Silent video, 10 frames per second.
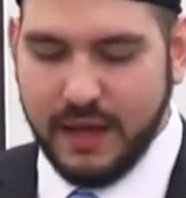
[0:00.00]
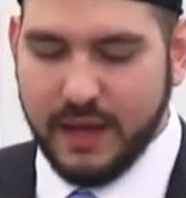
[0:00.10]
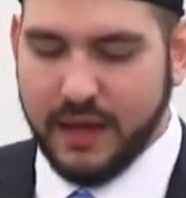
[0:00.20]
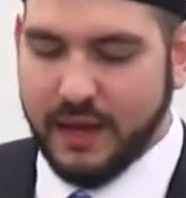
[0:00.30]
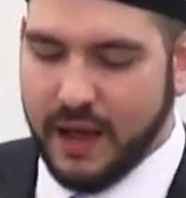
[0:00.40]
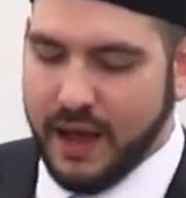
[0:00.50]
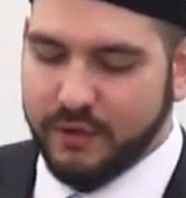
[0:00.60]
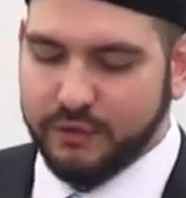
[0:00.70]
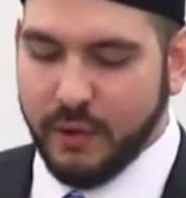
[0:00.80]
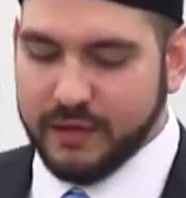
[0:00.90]

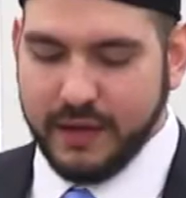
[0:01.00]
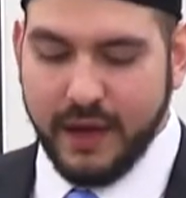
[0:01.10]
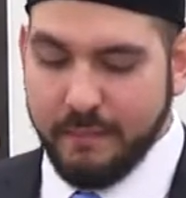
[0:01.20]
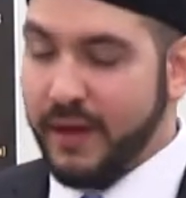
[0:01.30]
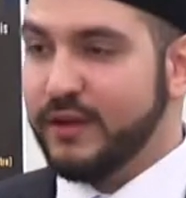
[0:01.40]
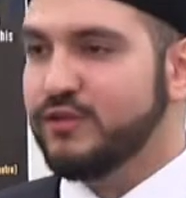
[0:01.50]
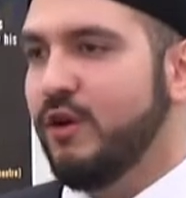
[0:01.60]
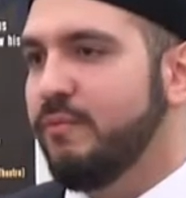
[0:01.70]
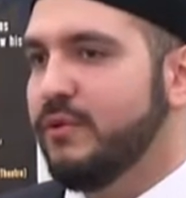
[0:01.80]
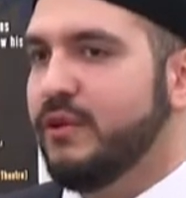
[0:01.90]
How do I get a better
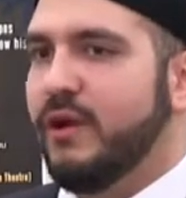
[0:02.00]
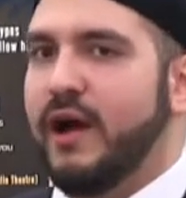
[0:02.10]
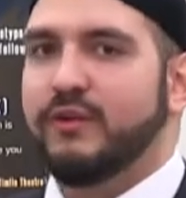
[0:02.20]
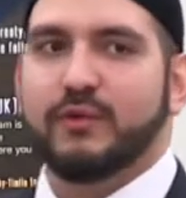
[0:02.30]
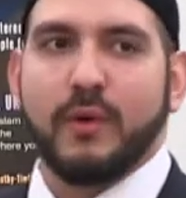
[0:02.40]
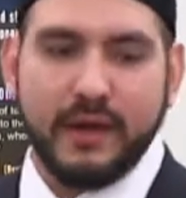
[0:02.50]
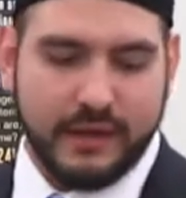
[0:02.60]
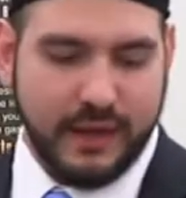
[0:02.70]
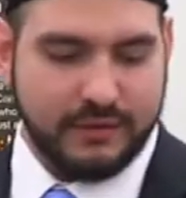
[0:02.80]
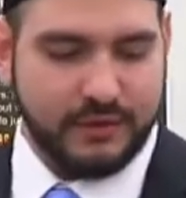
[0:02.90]
job? How do I
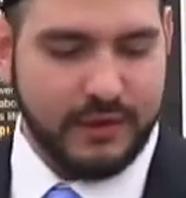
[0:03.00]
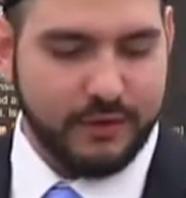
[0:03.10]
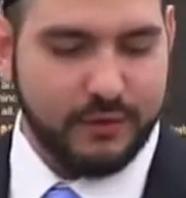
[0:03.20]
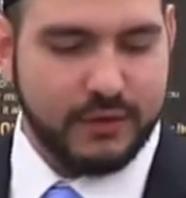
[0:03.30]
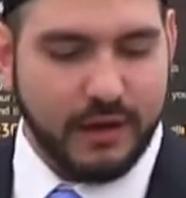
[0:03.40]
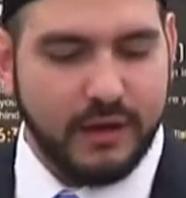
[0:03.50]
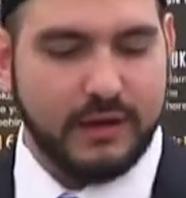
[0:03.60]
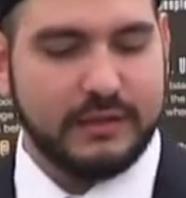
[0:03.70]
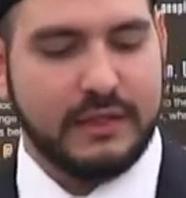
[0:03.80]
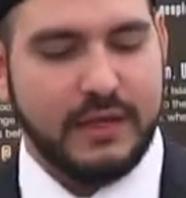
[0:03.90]
get a good
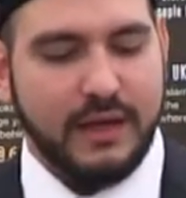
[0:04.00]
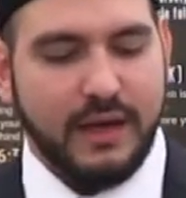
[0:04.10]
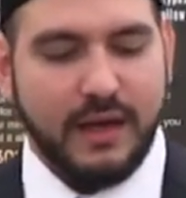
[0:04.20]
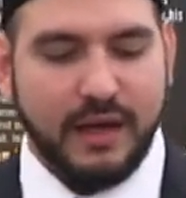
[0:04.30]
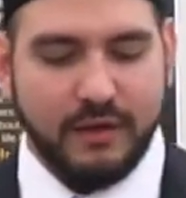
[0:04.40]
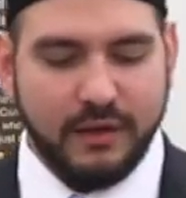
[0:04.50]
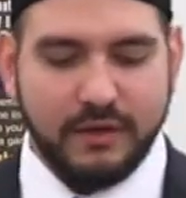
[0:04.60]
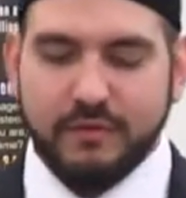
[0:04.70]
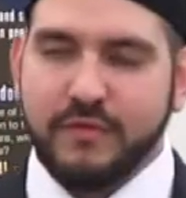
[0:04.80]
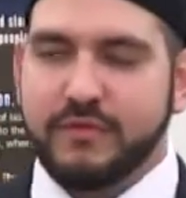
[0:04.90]
car?
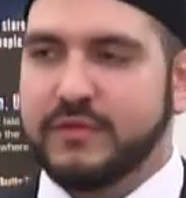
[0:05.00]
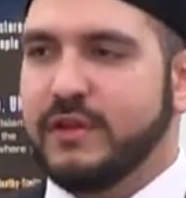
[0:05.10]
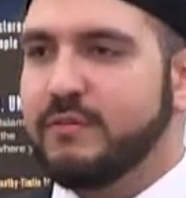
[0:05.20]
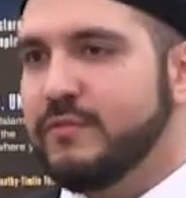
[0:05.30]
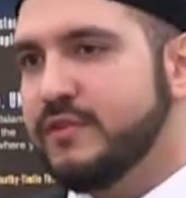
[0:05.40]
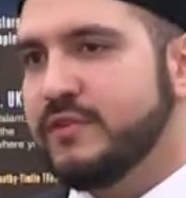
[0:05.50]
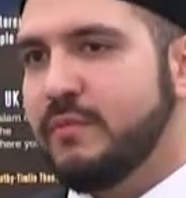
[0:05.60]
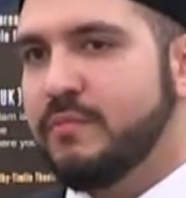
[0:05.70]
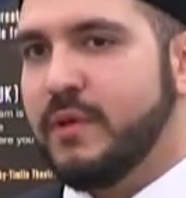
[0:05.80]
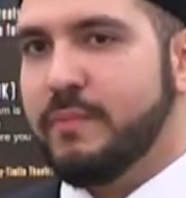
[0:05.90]
For
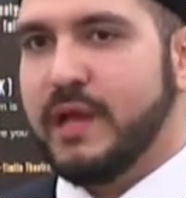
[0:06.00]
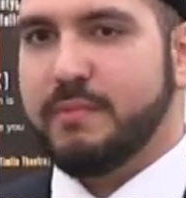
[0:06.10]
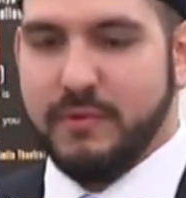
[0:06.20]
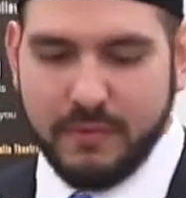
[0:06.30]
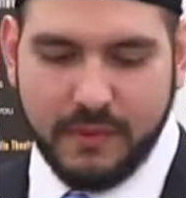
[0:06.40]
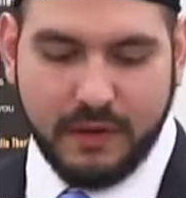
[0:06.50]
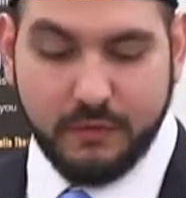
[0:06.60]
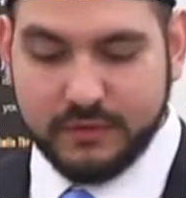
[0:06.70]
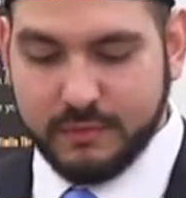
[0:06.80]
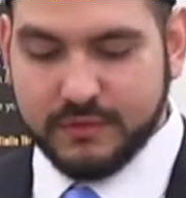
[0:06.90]
some people,
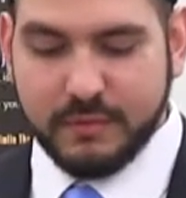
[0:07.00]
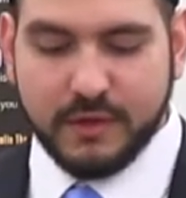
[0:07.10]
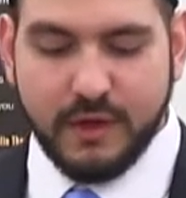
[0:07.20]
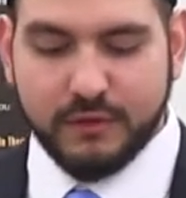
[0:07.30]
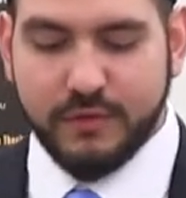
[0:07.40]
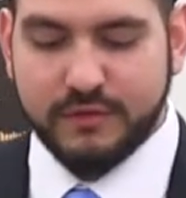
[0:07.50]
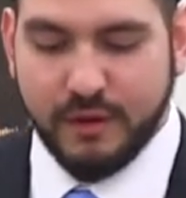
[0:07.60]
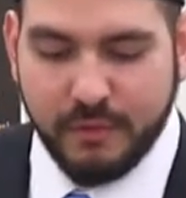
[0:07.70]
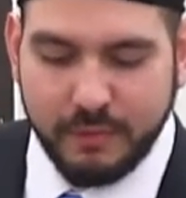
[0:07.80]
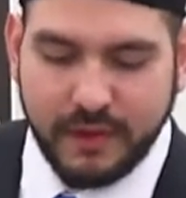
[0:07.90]
or some girls, for
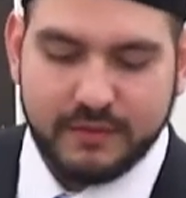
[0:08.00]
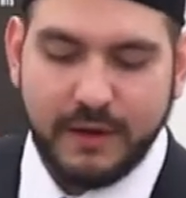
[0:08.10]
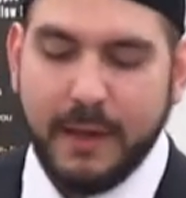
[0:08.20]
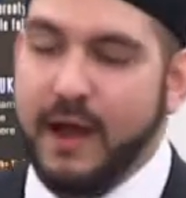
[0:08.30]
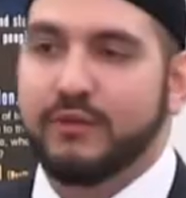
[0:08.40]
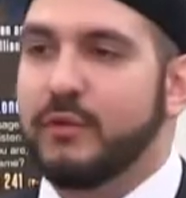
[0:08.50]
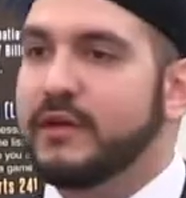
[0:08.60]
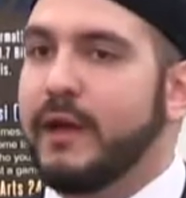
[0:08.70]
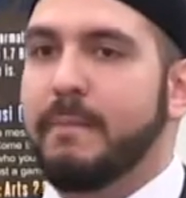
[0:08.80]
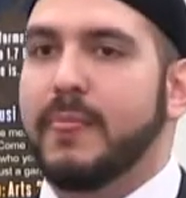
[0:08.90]
example, they might say, how do I
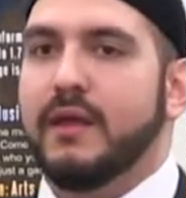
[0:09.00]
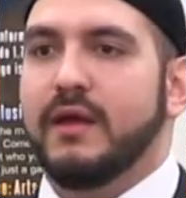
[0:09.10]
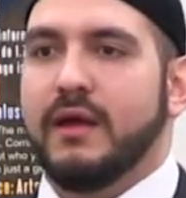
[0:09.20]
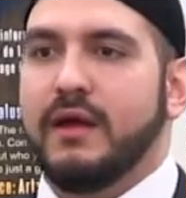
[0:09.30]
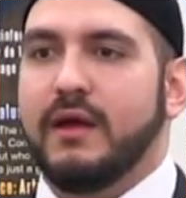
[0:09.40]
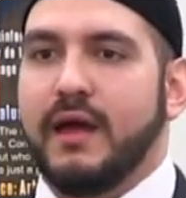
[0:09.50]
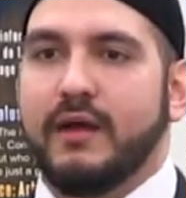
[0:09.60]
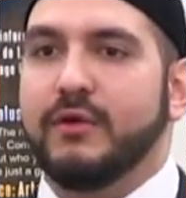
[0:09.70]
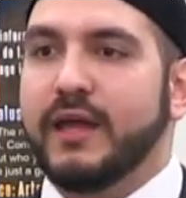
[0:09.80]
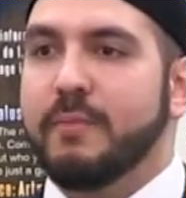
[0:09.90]
get
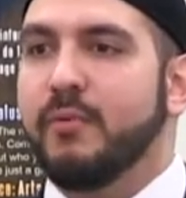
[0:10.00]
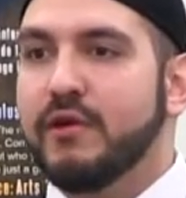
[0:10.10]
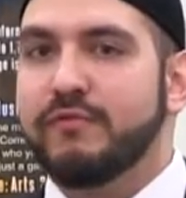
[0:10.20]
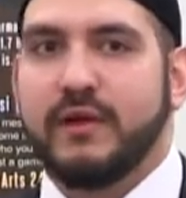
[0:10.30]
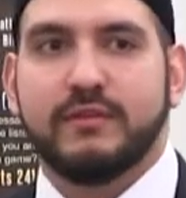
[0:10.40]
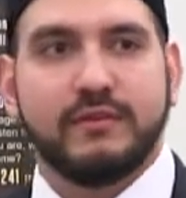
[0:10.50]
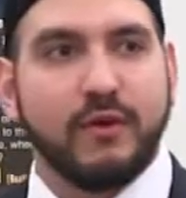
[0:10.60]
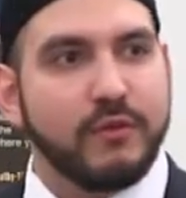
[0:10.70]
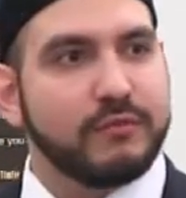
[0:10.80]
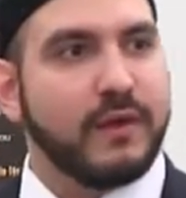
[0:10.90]
a boyfriend?
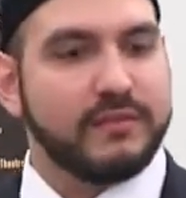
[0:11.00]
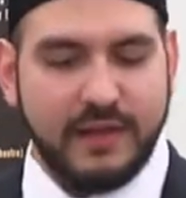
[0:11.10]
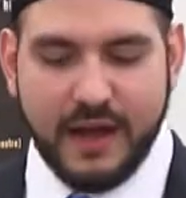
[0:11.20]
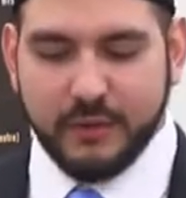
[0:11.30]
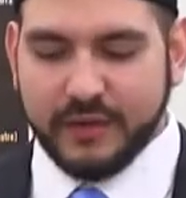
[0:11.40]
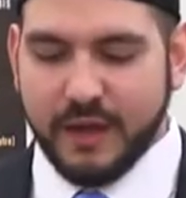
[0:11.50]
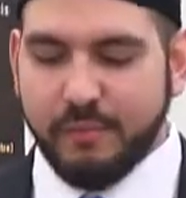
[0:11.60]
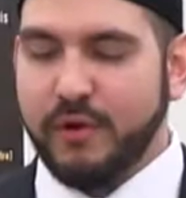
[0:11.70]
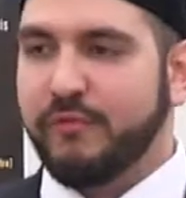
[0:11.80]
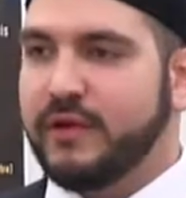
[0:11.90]
Others might say, how do I get a
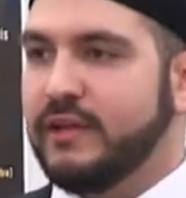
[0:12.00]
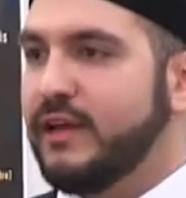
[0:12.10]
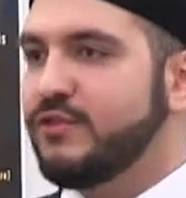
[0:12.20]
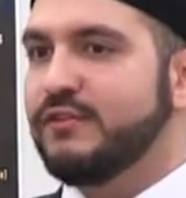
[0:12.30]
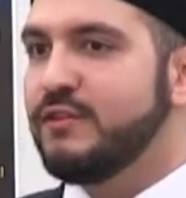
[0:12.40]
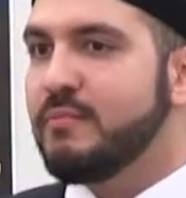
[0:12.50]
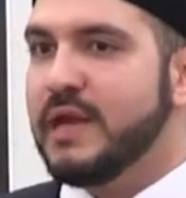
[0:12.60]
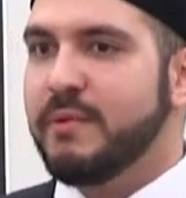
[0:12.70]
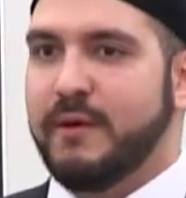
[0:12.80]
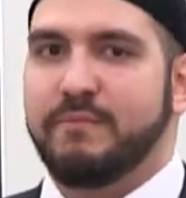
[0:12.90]
boyfriend like Justin
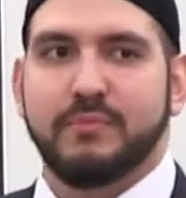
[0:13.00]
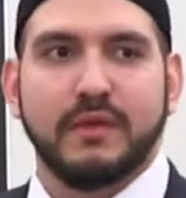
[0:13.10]
Bieber?